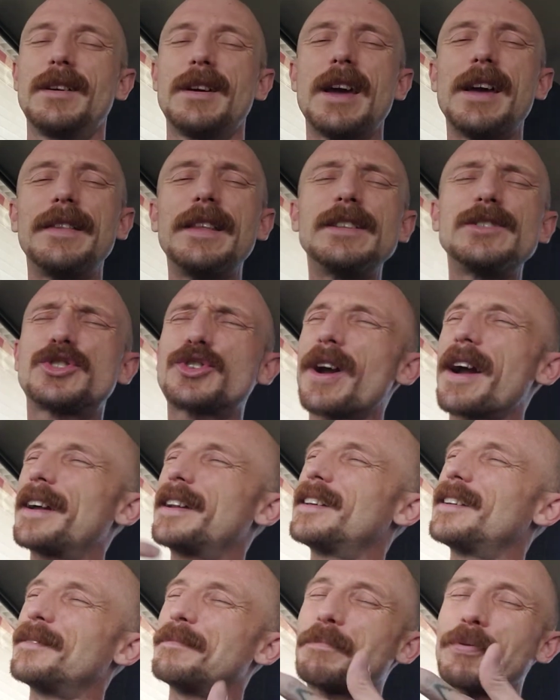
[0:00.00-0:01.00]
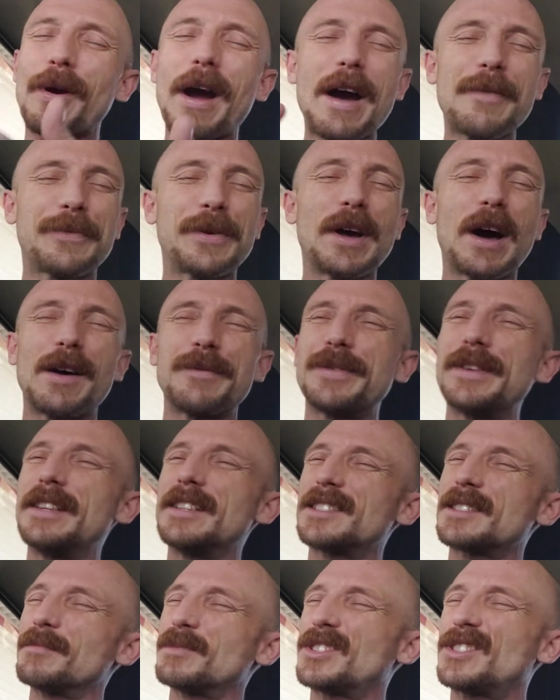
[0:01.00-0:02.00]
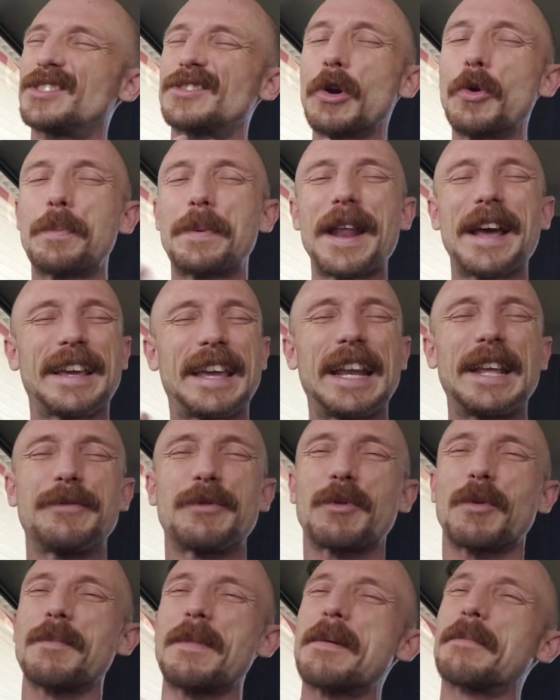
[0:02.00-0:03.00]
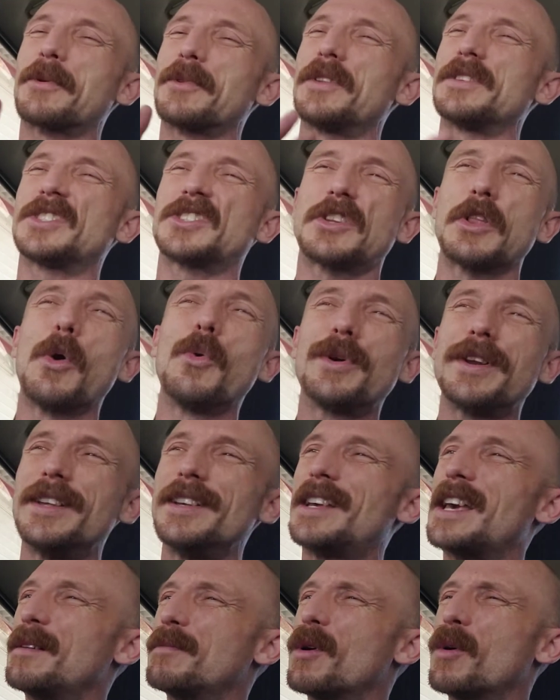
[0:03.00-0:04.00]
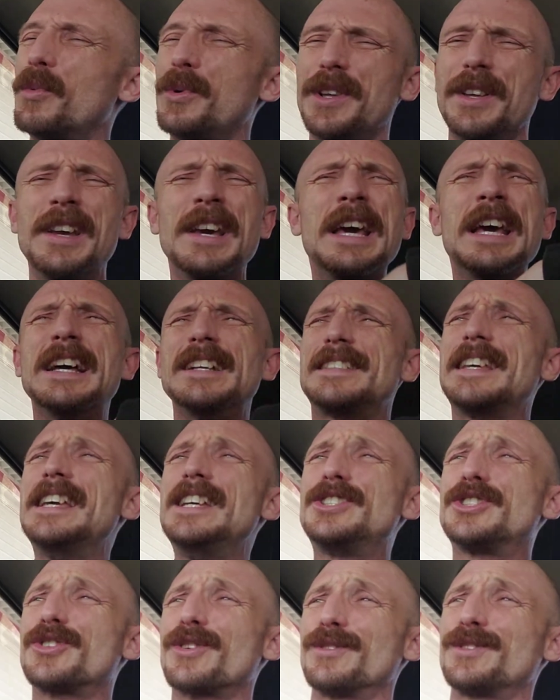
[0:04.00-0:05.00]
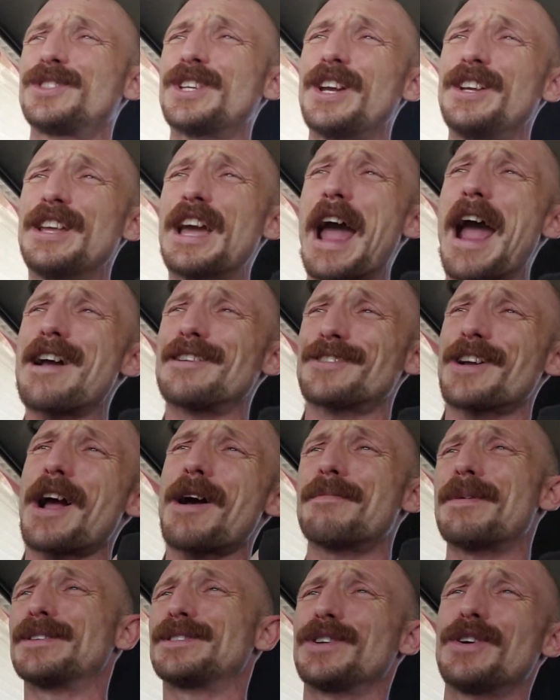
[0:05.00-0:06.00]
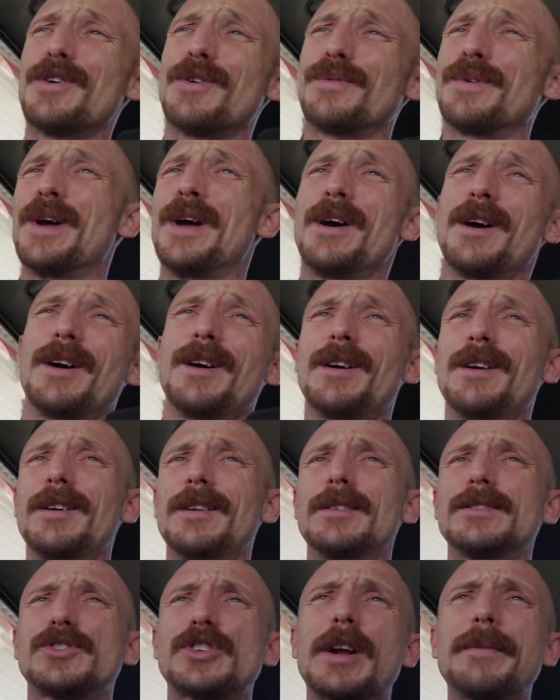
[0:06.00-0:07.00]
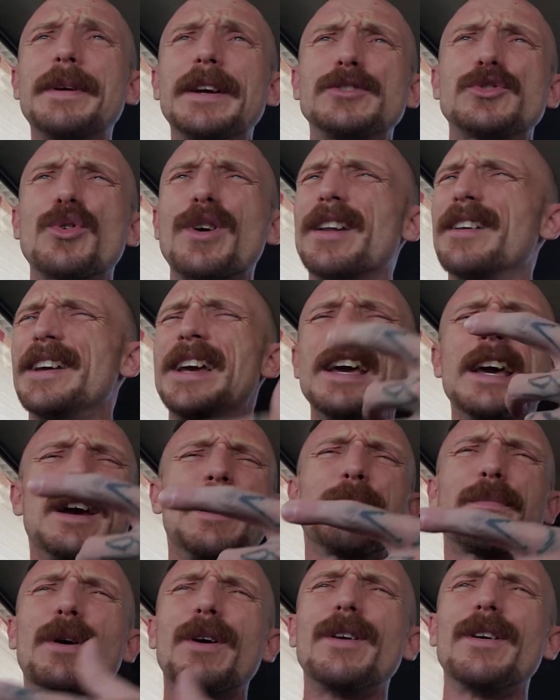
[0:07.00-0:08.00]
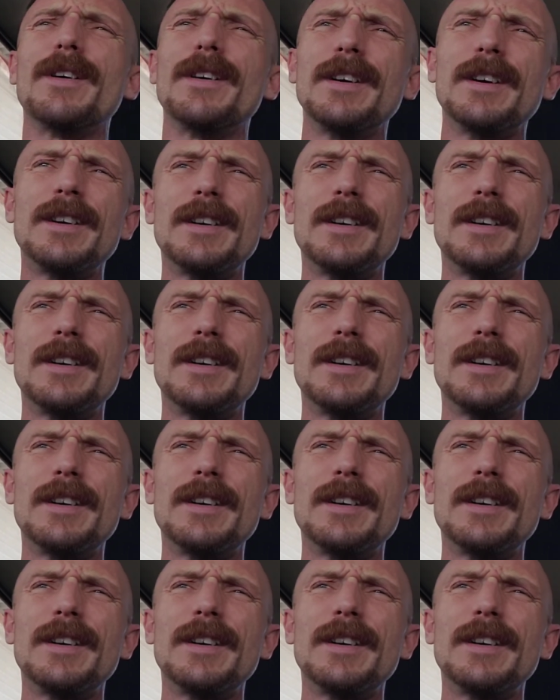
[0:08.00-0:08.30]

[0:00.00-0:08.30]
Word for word: and then trying to profit off it in some stupid i can't even remember the slogan he came up with it t-shirt saying yeah i shot myself uh, trying to make a joke out of it bruh